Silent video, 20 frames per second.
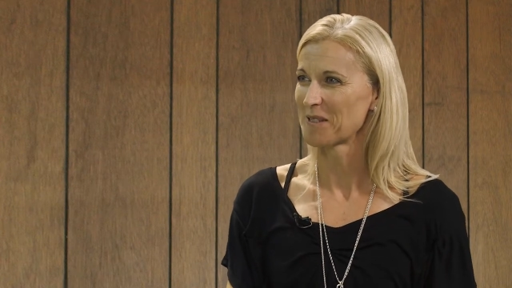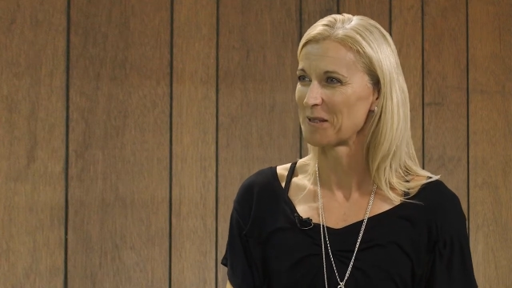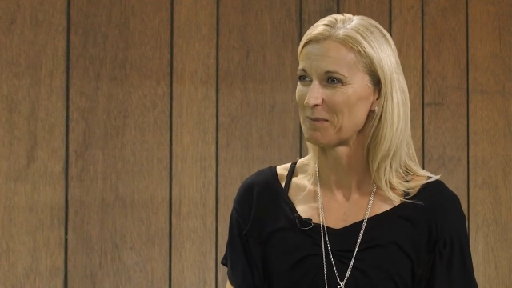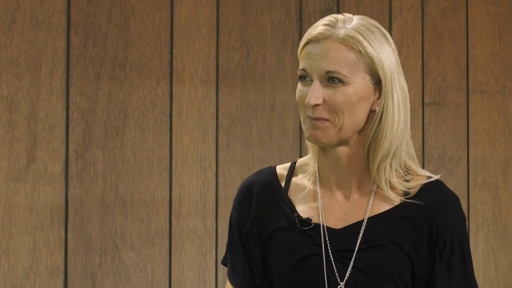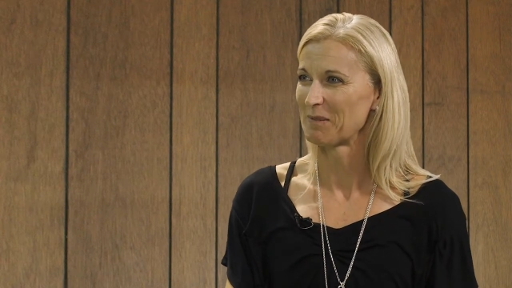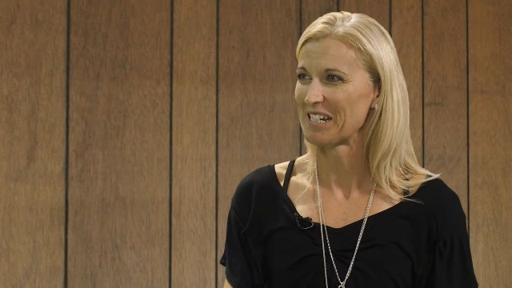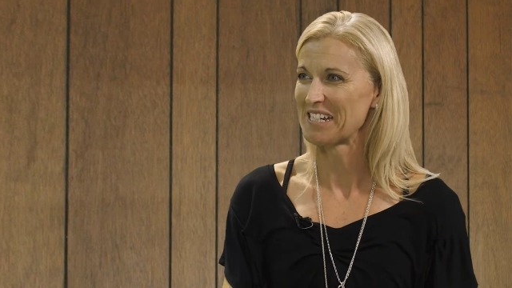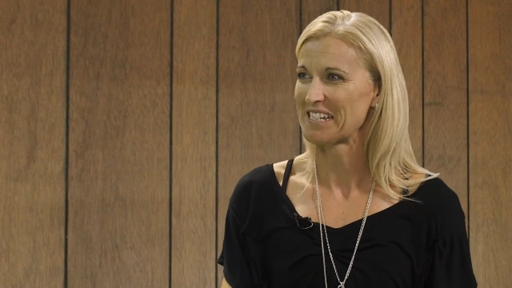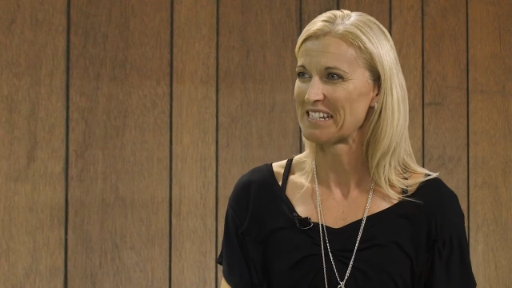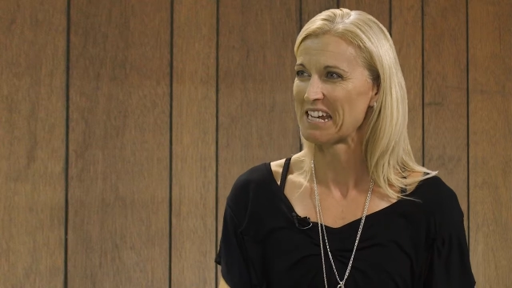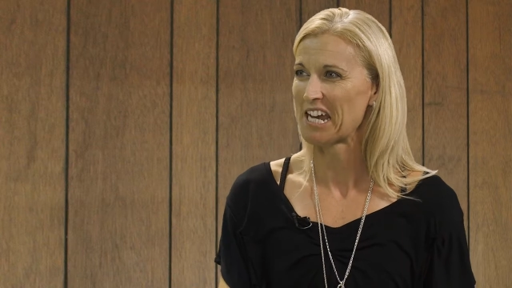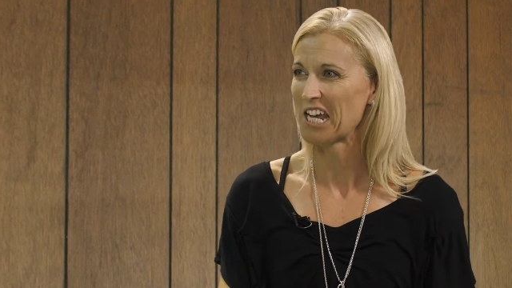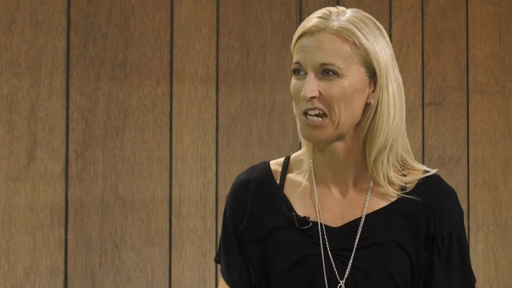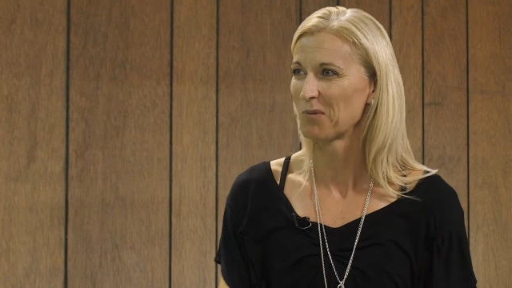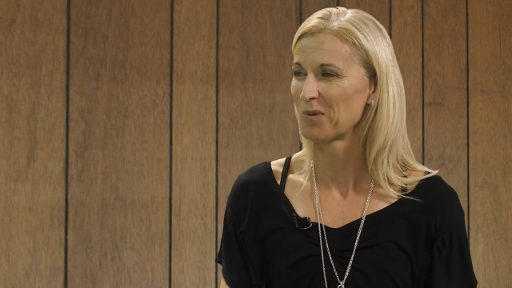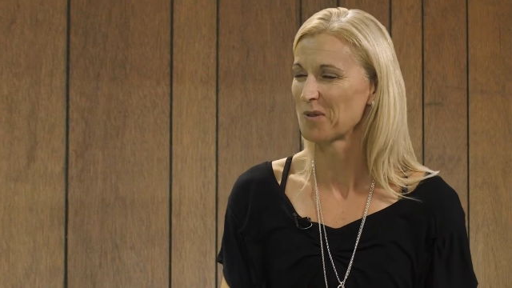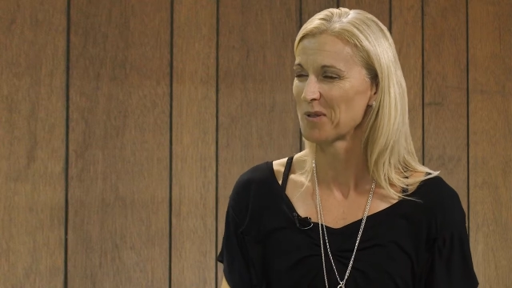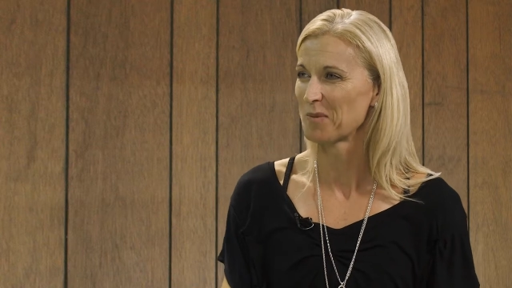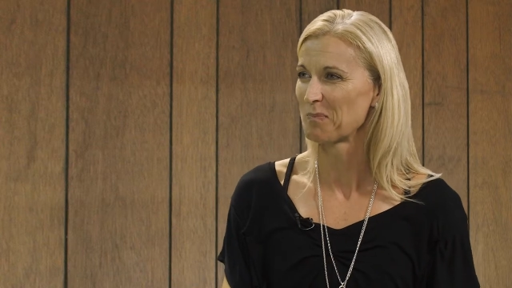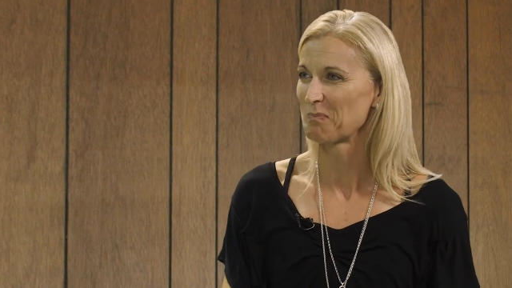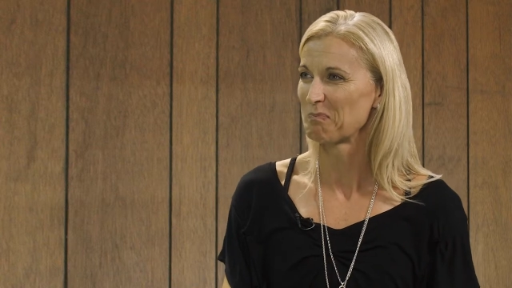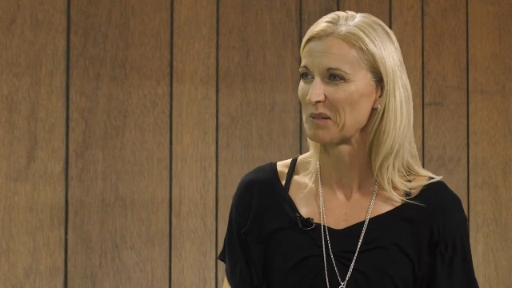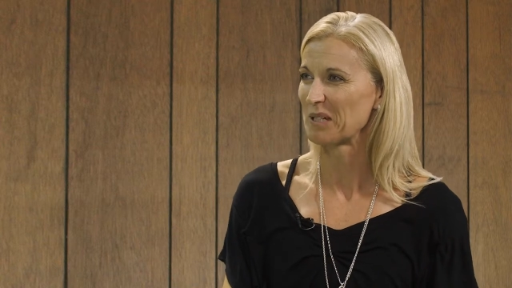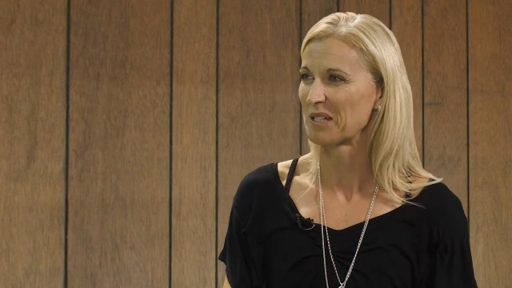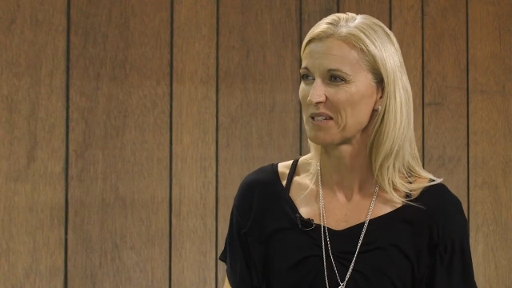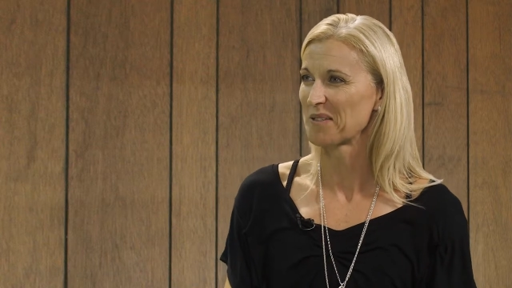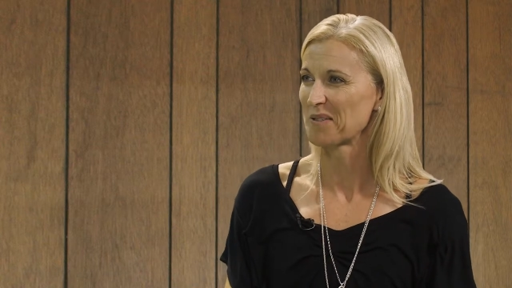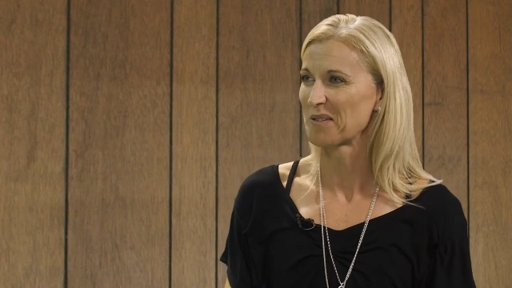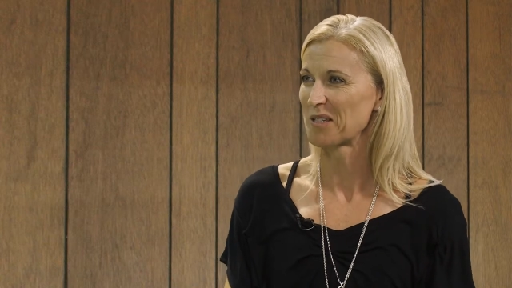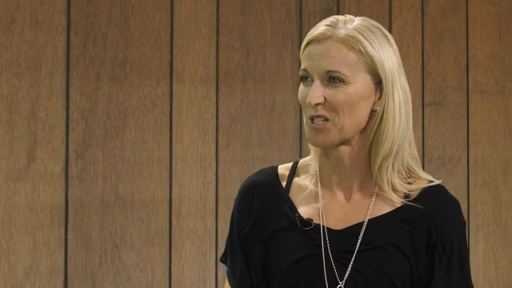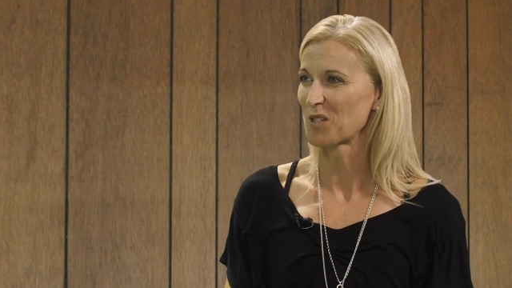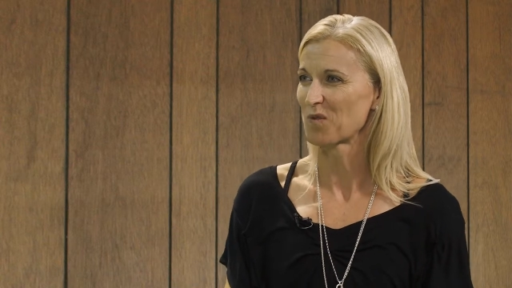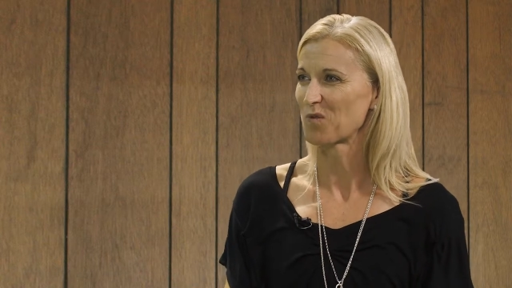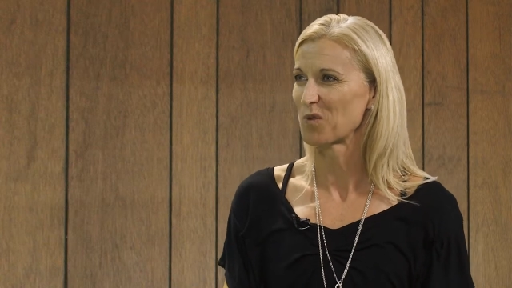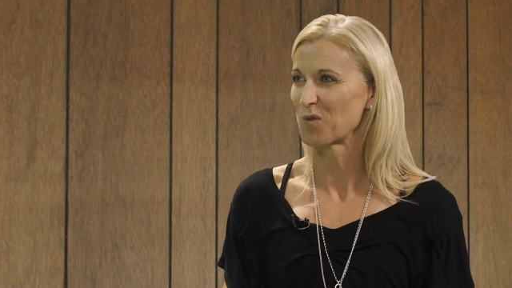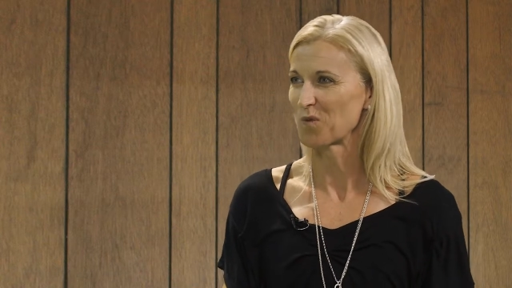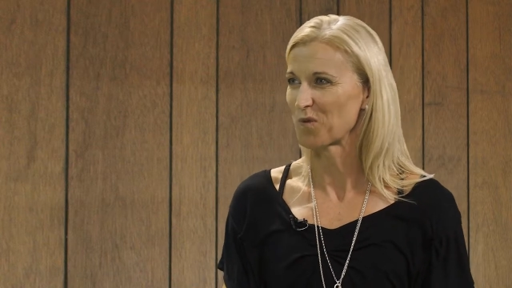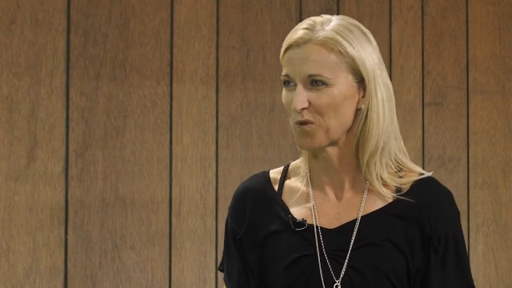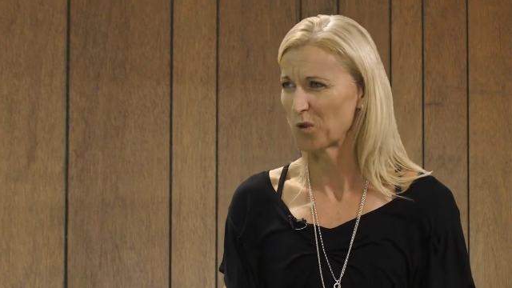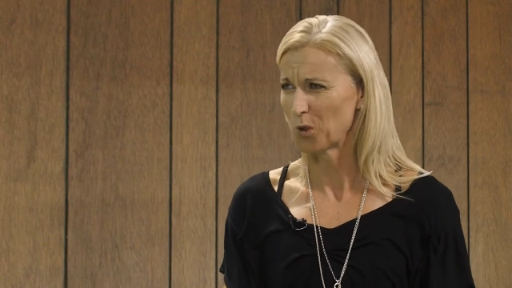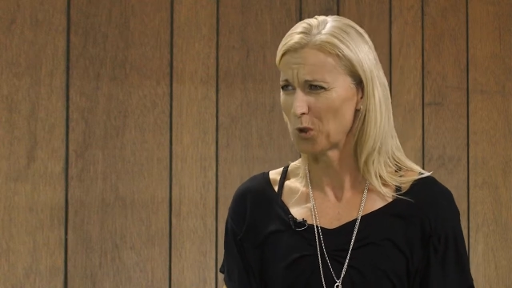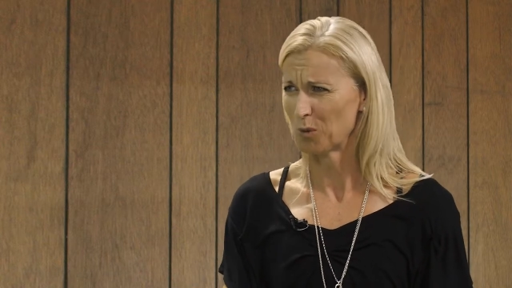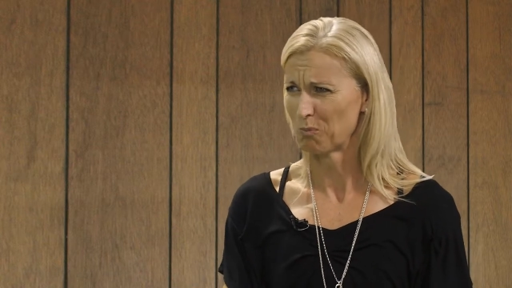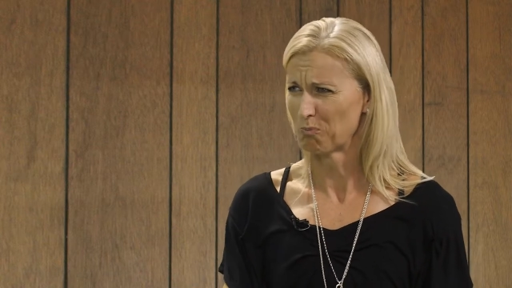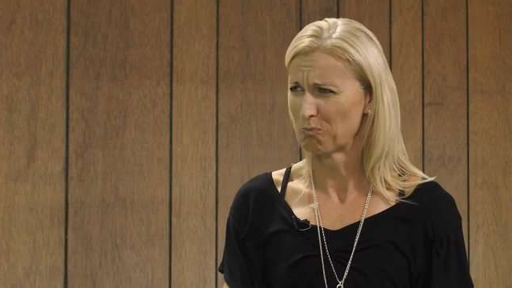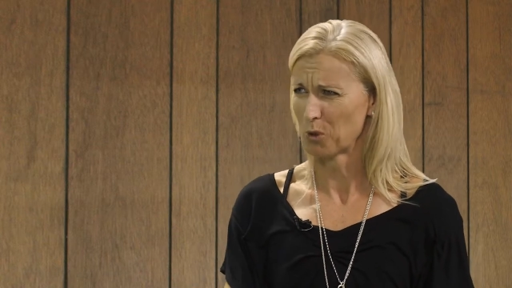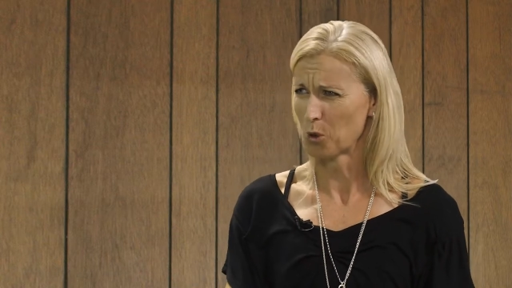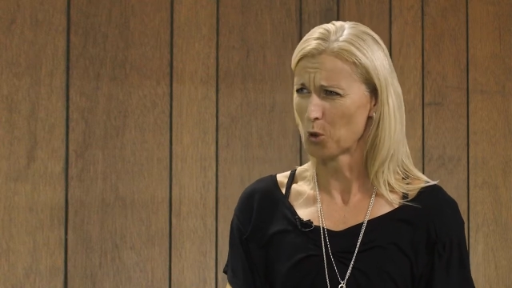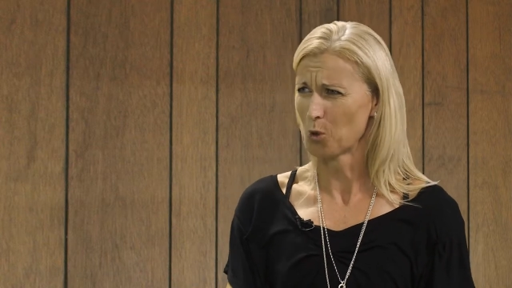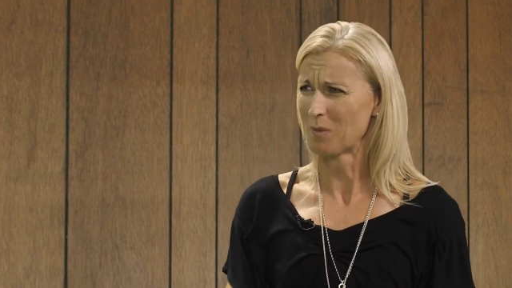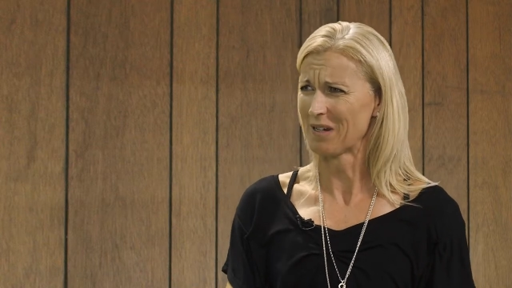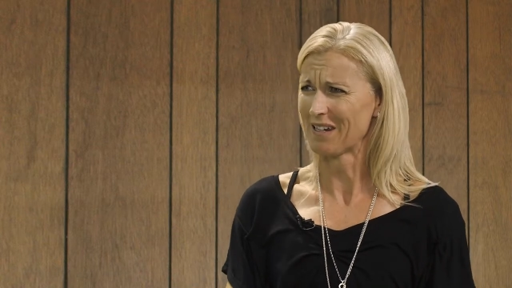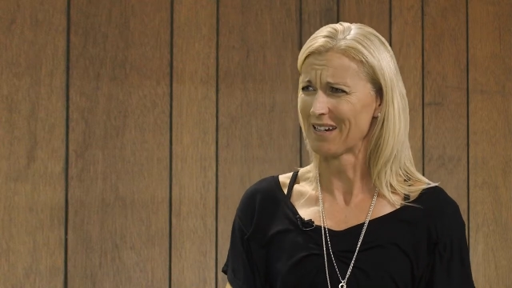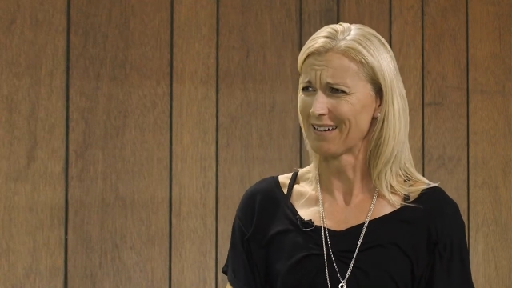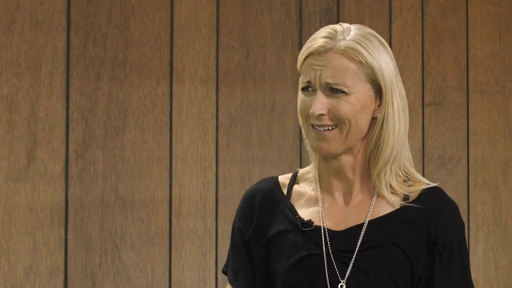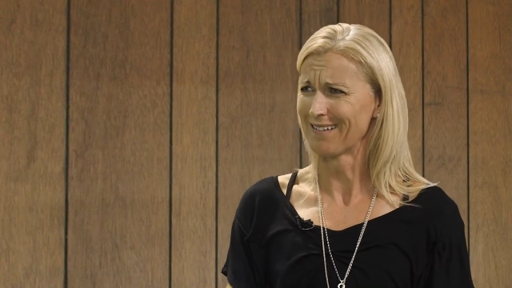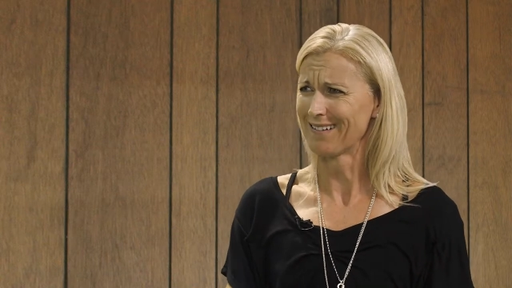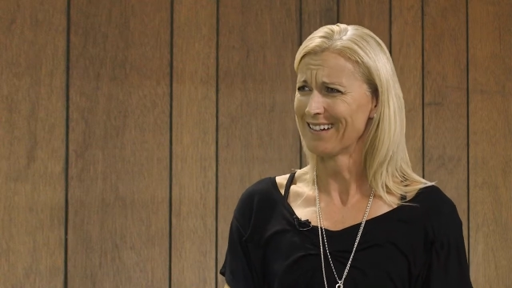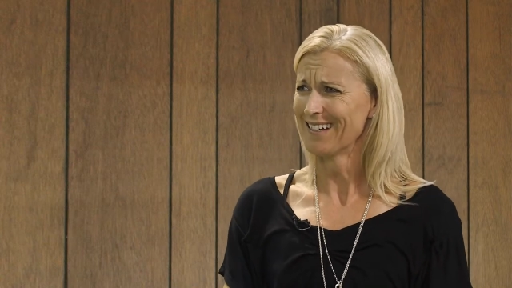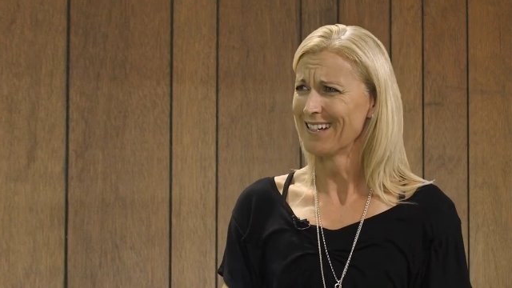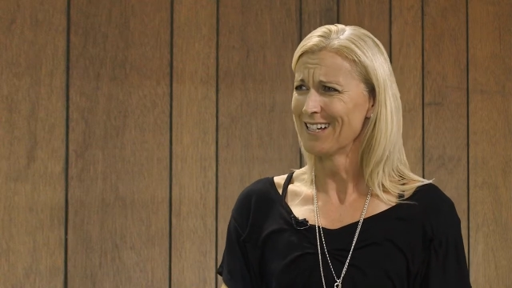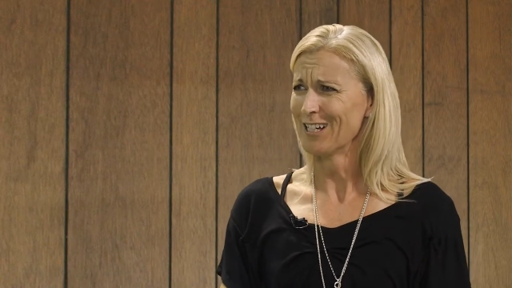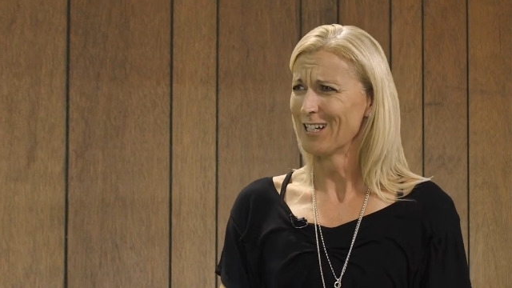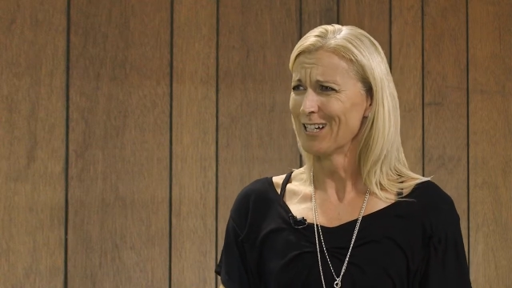and my dad was a big 6'4", booming,